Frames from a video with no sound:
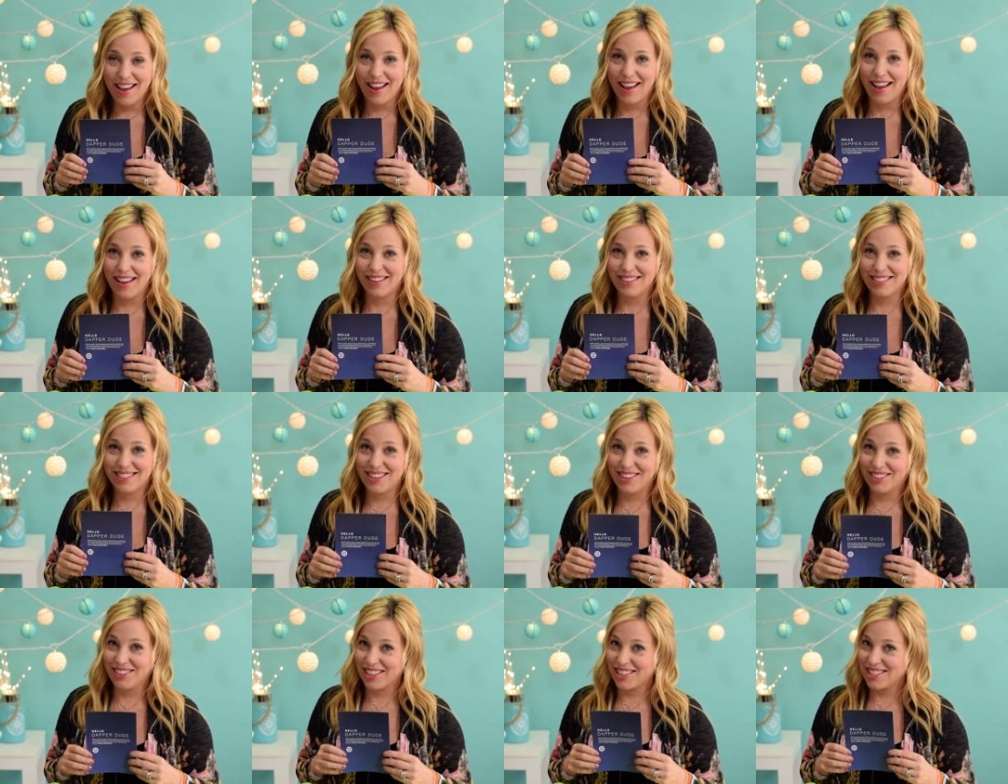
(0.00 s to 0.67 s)
And
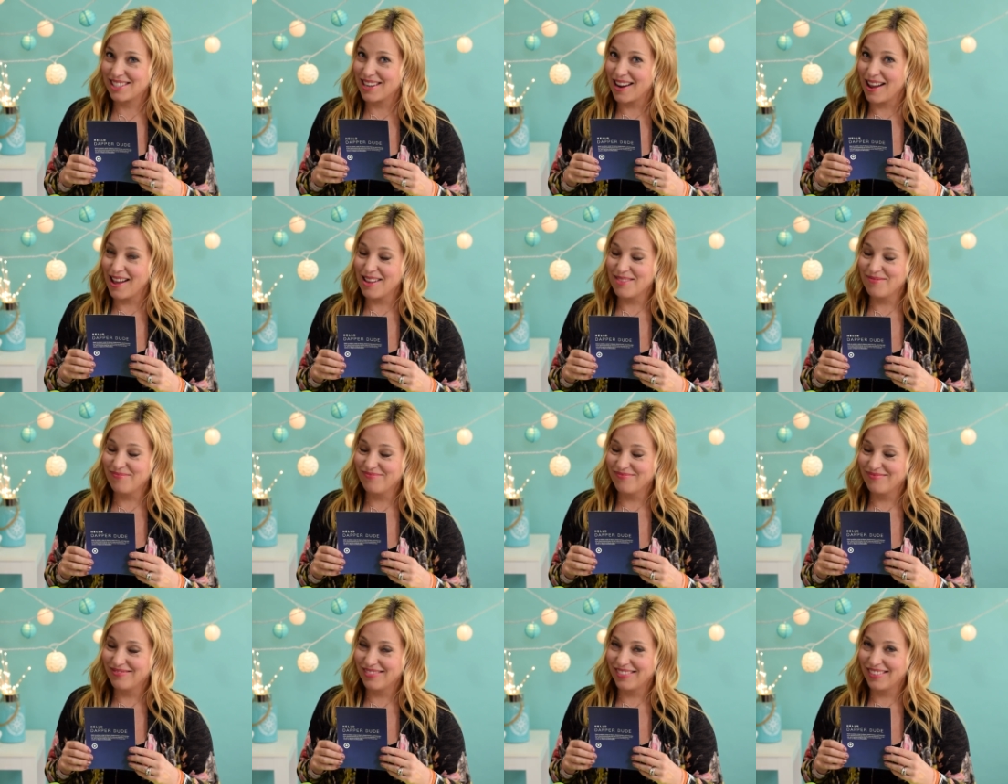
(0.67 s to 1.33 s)
until next
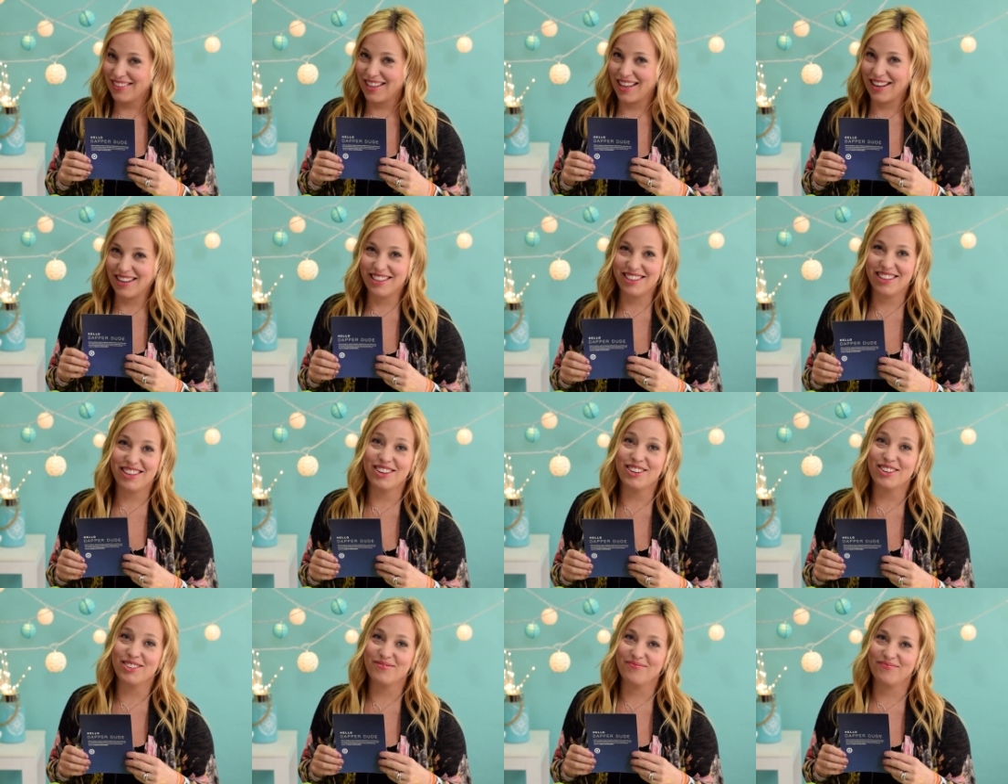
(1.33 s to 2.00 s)
time, get in
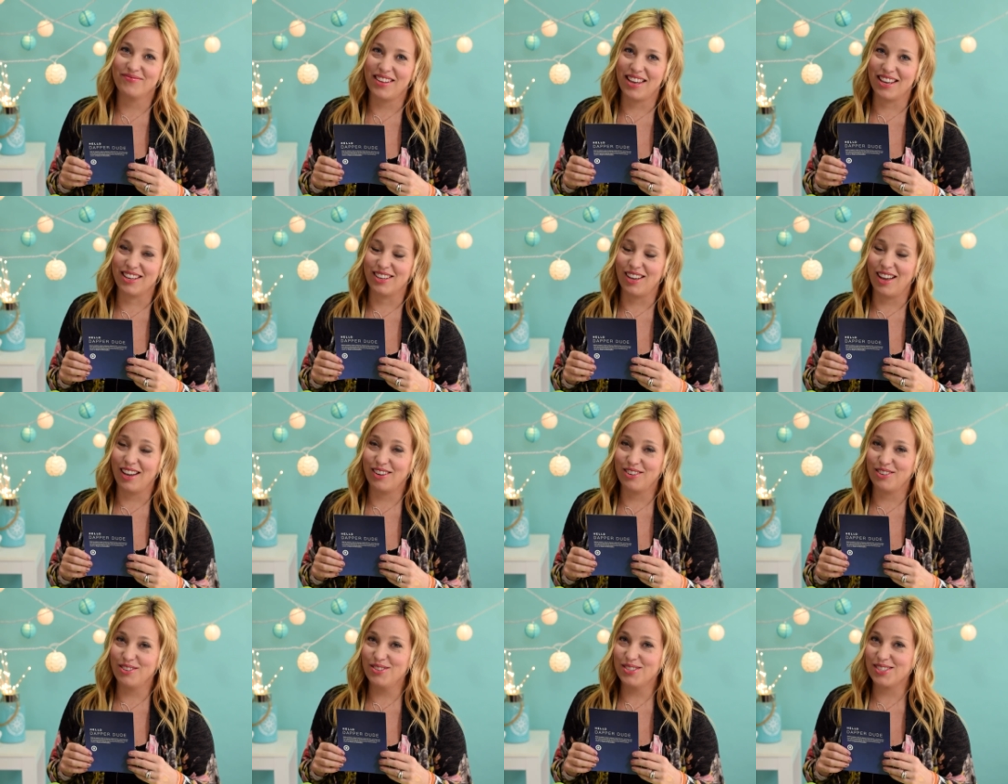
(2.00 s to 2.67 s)
gear and
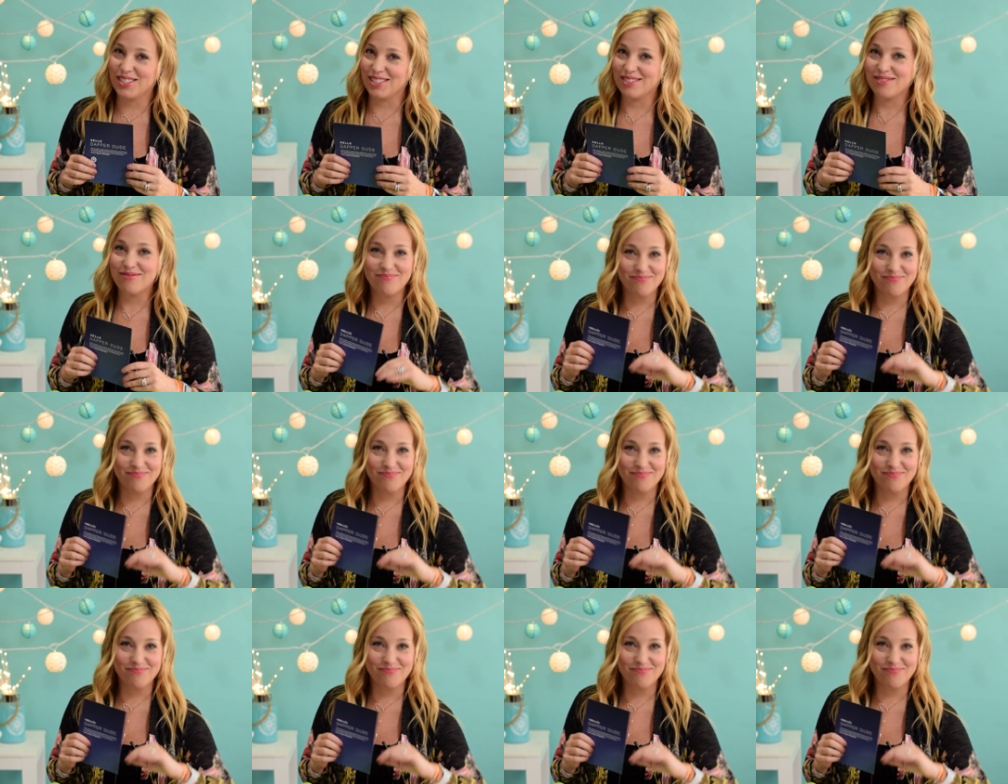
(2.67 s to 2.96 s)
get cruising.